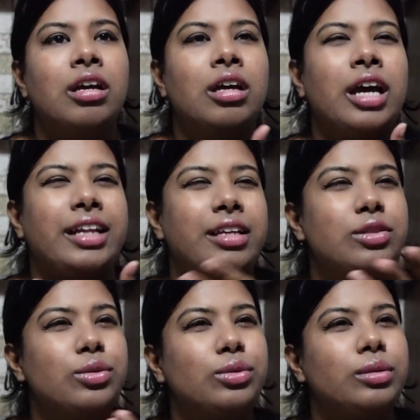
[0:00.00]
I think
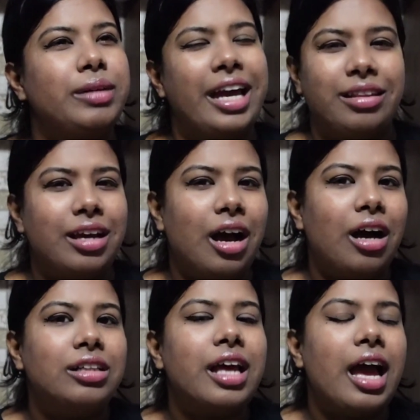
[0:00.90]
so
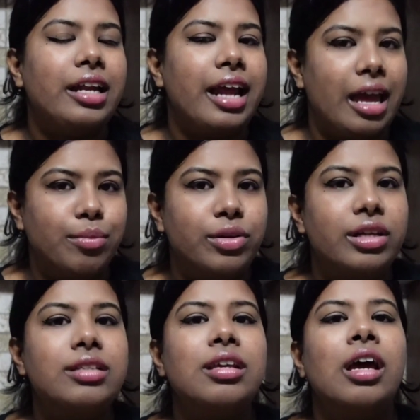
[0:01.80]
Etihad and
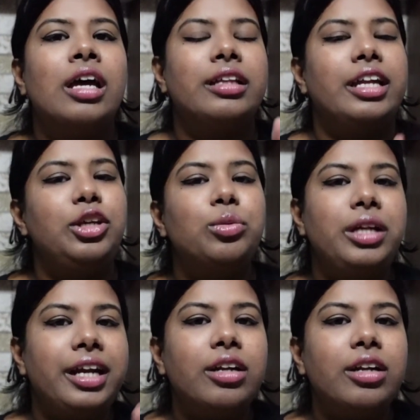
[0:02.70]
Emirates, then you need an